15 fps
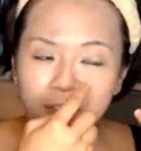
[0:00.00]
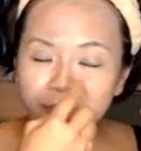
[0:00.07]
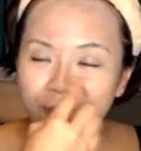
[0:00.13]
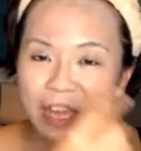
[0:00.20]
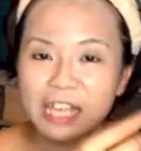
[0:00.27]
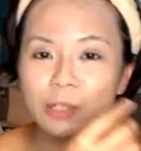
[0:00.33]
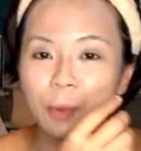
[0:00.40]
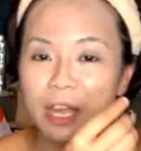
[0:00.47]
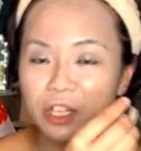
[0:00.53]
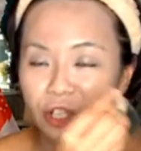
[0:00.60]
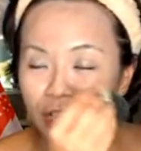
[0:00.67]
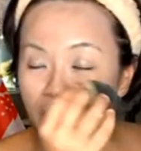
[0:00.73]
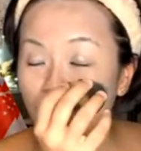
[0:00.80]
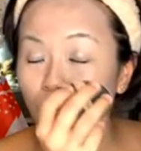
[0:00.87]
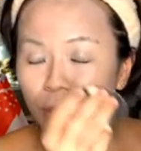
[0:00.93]
face will
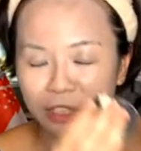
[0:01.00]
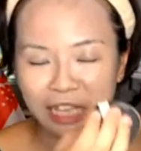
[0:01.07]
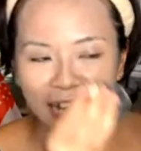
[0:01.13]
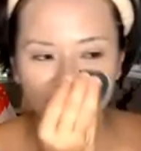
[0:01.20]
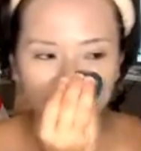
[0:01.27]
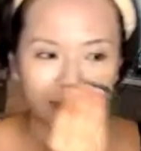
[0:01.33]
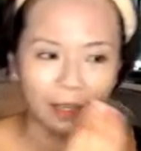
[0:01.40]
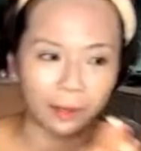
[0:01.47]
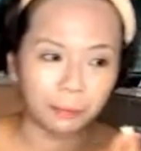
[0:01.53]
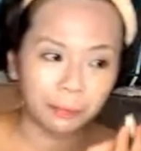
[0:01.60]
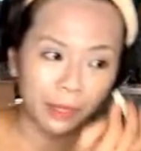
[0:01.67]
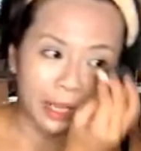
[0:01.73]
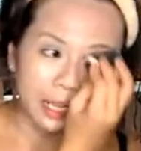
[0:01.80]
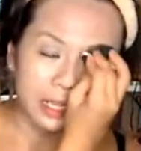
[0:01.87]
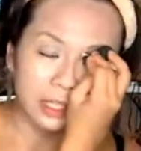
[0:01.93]
actually look darker.
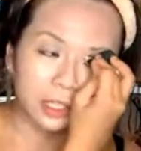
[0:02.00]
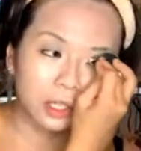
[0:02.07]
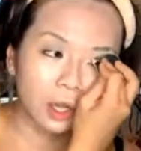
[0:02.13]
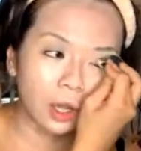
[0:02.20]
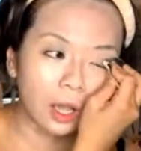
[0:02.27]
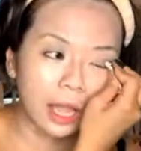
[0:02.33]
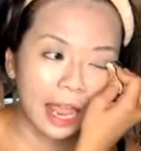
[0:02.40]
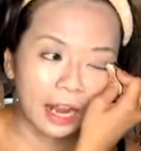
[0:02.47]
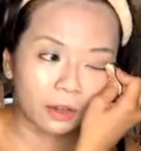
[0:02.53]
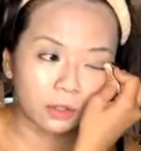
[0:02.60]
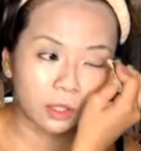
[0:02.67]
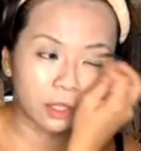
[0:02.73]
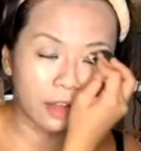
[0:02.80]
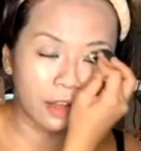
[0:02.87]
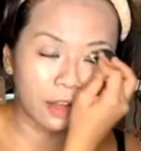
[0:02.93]
So, and also
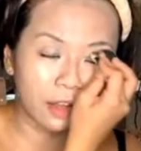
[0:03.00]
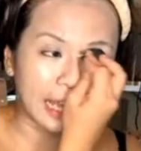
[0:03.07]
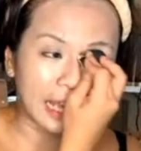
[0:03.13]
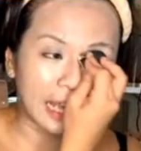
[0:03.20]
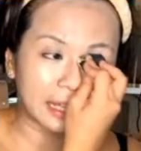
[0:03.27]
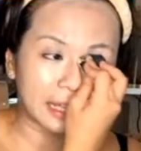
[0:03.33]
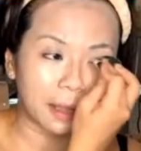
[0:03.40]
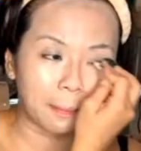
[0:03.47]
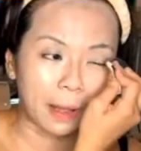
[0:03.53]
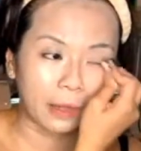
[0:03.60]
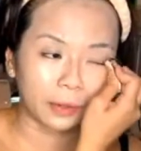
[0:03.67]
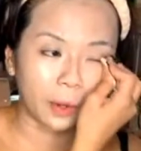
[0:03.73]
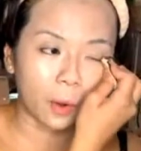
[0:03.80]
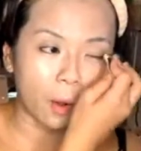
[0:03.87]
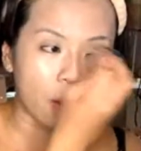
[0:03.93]
not forgetting
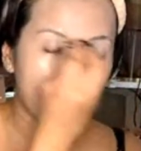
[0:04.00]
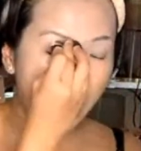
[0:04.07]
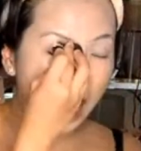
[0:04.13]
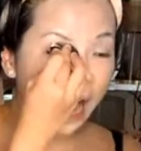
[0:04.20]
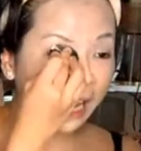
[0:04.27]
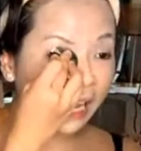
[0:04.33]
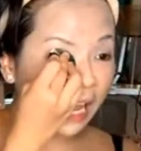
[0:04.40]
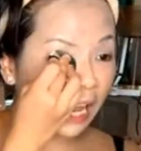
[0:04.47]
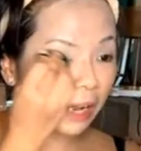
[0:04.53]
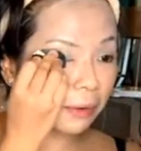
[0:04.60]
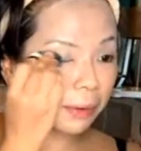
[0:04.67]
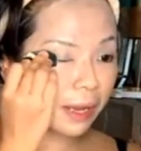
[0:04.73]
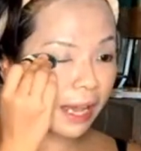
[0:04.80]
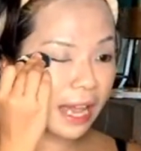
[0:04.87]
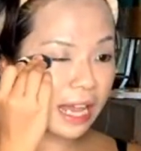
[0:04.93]
about your eye
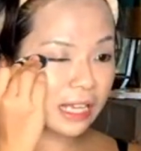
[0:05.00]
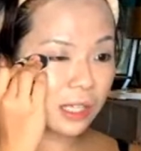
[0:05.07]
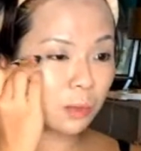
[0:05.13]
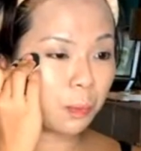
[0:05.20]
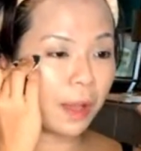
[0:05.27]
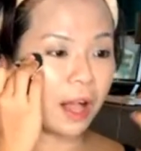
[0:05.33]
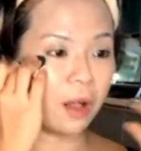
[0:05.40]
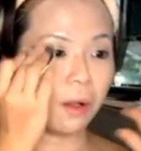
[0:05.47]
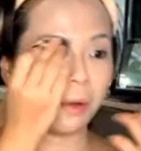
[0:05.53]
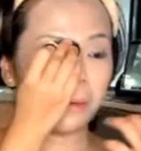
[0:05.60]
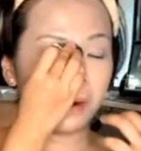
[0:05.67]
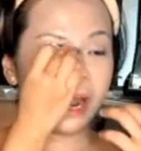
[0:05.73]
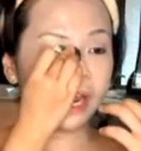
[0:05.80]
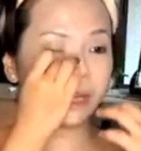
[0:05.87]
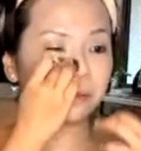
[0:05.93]
area as well. All
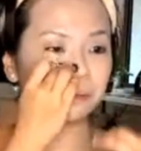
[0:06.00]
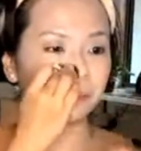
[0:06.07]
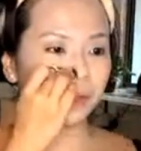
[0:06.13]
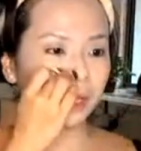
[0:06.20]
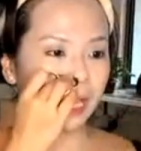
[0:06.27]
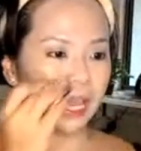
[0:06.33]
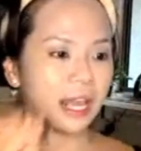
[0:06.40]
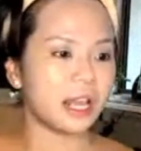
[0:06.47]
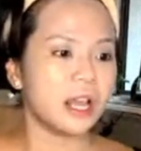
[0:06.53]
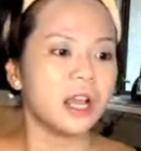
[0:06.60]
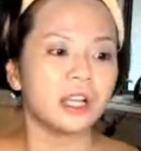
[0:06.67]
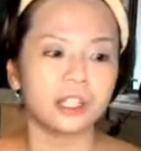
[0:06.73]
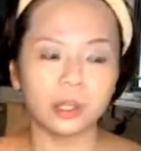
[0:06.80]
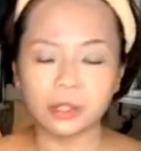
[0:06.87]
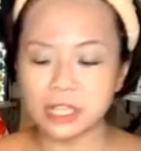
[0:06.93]
right. Okay.
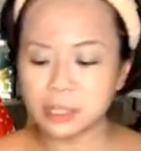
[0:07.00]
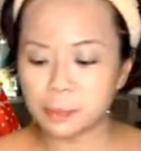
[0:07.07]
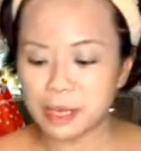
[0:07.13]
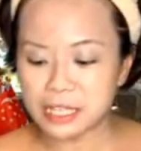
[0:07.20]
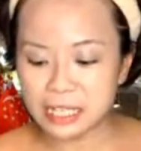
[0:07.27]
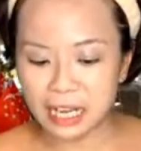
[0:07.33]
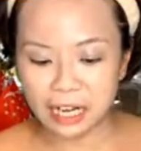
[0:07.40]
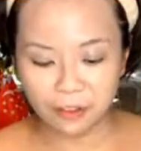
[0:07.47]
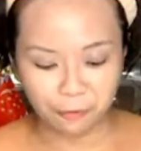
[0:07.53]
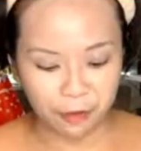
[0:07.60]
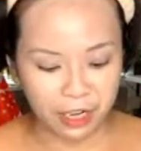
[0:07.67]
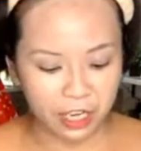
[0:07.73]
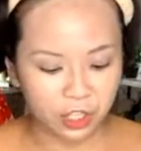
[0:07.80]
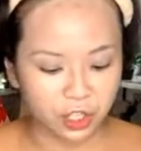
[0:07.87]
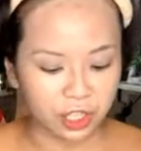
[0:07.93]
So this basically
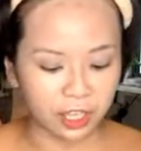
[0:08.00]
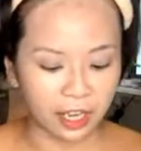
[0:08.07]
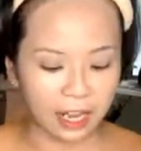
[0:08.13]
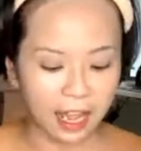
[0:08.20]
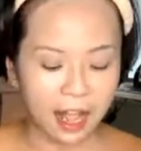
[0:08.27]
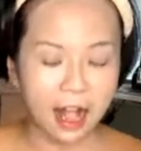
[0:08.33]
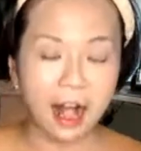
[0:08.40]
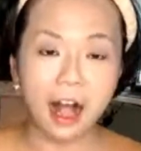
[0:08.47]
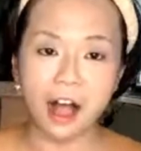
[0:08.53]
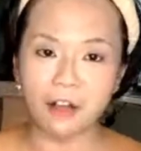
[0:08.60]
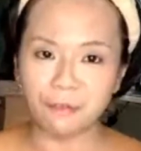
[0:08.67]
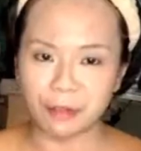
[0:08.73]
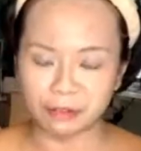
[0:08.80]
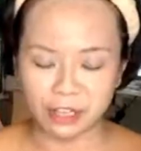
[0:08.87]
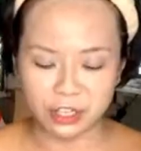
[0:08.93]
finished the
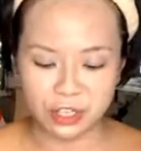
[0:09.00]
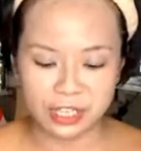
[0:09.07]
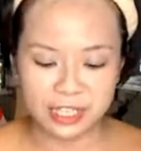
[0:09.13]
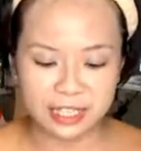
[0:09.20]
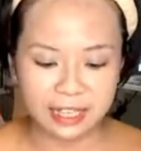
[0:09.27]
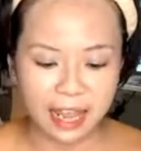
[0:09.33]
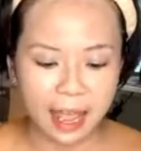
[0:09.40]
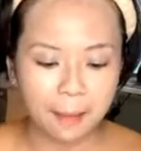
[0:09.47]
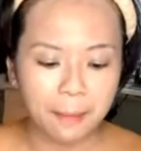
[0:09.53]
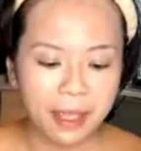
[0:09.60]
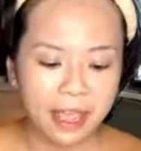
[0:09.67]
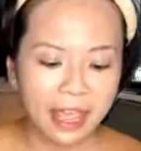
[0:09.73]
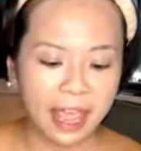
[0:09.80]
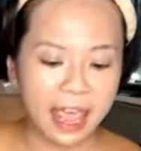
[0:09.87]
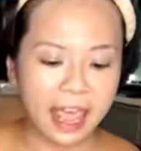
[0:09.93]
foundation step,
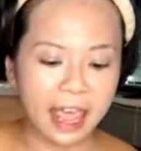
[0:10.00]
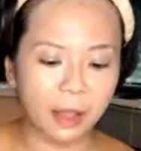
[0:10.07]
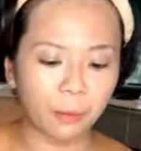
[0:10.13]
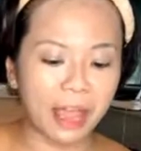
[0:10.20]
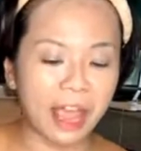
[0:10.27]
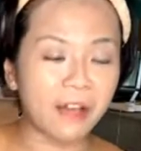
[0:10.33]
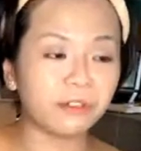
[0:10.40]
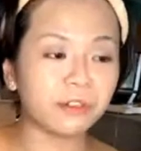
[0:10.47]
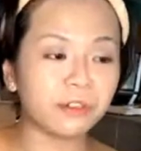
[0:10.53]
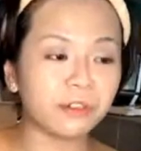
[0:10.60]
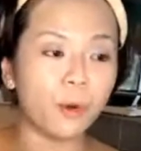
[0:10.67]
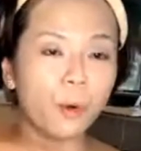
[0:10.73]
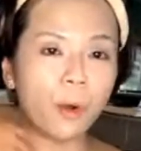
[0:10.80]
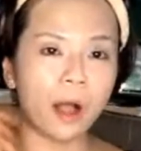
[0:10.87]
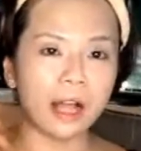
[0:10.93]
and we have
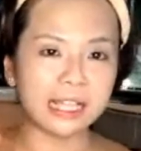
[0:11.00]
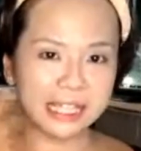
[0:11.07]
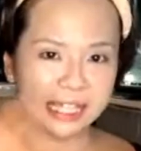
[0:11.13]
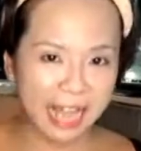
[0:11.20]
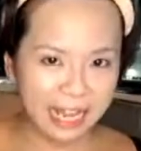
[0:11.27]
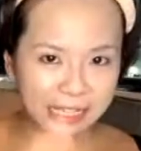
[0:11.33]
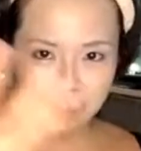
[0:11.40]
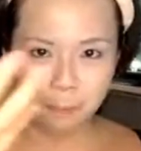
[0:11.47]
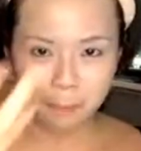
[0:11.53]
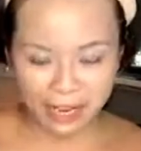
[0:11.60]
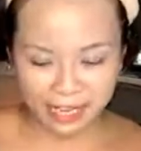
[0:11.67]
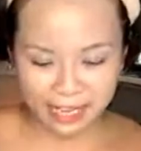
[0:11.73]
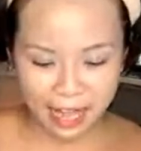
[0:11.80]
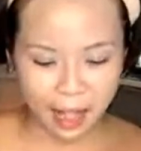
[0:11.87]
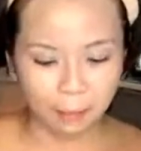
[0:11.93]
to set the
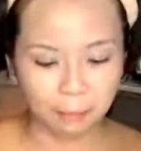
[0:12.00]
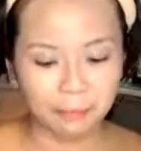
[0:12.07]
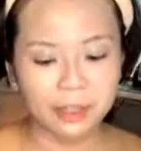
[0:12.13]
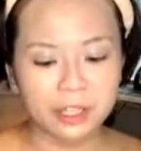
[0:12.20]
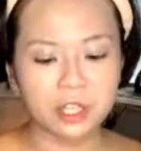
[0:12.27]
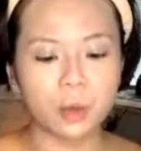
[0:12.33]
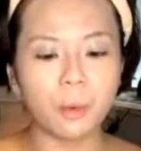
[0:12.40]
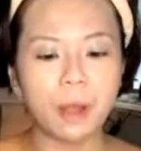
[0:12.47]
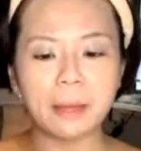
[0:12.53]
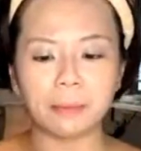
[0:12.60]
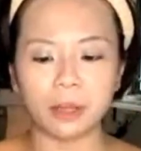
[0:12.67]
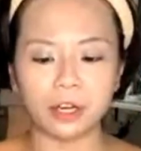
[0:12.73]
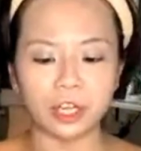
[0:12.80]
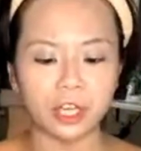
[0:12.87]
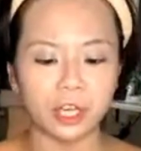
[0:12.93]
makeup. So what I'm
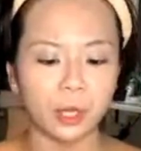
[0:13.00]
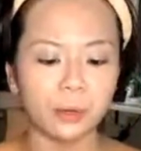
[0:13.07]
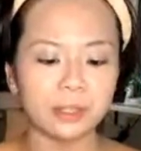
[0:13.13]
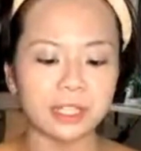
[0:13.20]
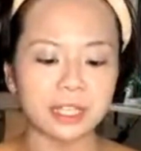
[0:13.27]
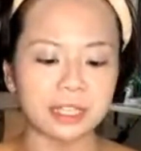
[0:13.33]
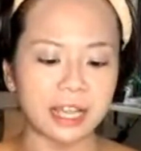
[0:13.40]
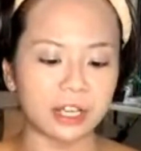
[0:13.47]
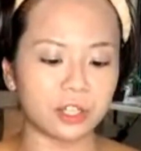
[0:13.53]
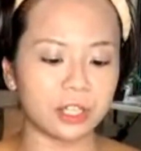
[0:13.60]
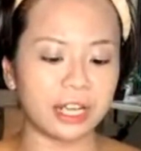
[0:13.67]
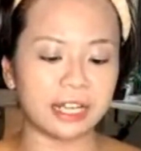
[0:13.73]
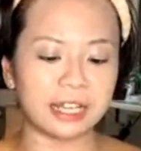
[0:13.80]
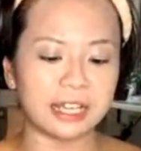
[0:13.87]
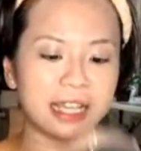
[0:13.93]
going to use is
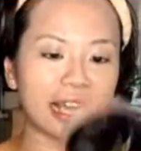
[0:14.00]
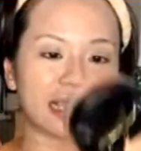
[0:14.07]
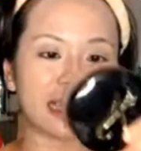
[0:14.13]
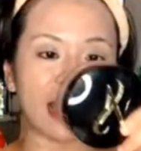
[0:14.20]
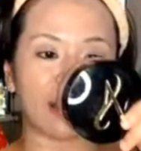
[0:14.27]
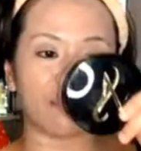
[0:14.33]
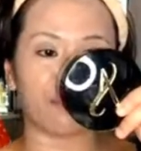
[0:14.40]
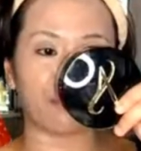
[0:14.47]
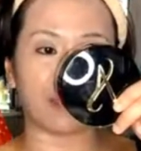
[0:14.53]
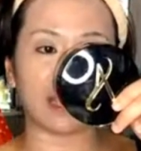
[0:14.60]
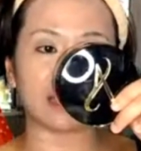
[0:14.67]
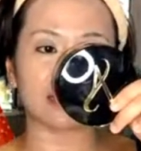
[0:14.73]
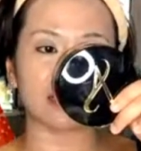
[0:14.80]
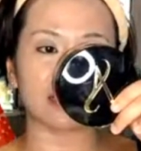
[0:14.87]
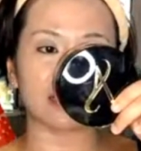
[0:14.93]
actually this Exact
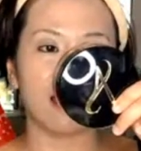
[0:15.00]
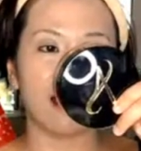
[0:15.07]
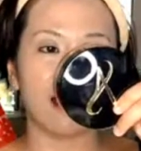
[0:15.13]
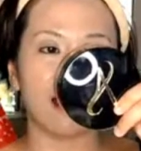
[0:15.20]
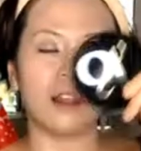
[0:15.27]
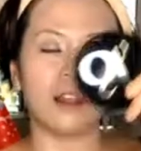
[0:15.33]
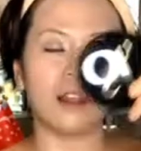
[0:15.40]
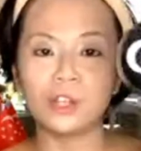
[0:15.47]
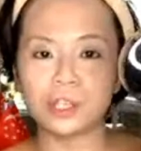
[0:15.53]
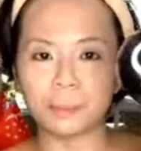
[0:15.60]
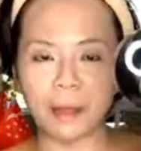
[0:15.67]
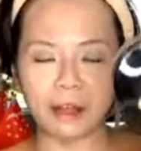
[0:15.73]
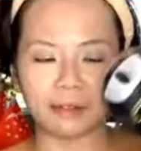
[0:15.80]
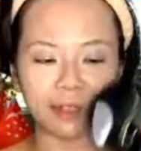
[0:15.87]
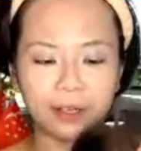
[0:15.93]
Fit loose
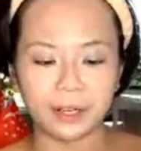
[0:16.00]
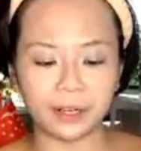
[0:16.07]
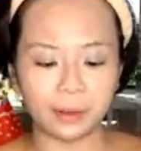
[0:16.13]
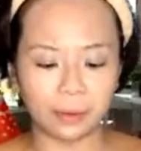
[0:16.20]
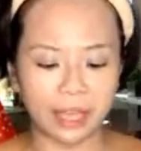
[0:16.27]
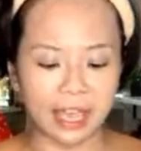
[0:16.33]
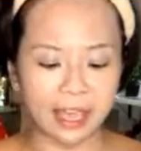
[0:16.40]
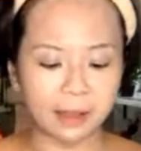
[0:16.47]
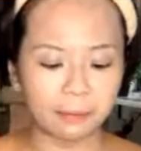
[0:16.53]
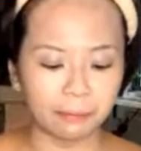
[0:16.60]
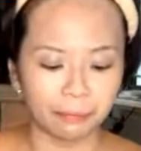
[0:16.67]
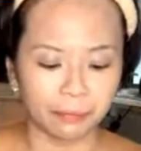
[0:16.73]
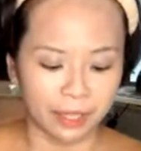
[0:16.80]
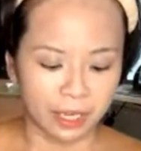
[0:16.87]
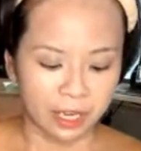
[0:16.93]
powder. Okay.
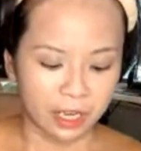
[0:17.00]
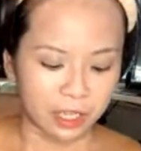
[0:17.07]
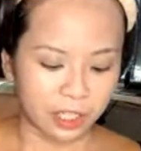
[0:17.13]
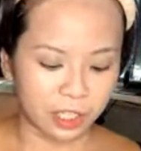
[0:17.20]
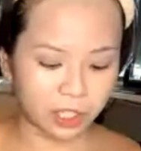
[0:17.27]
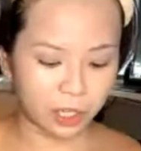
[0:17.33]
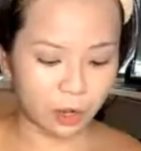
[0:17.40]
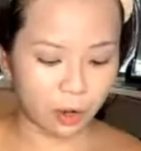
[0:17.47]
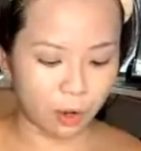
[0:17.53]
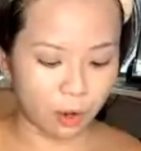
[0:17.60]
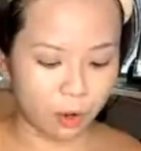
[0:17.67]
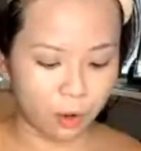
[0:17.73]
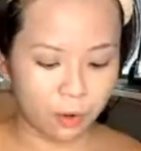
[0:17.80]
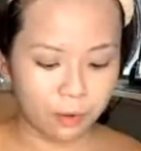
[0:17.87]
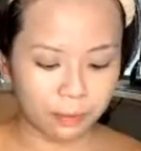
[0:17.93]

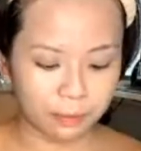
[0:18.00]
So,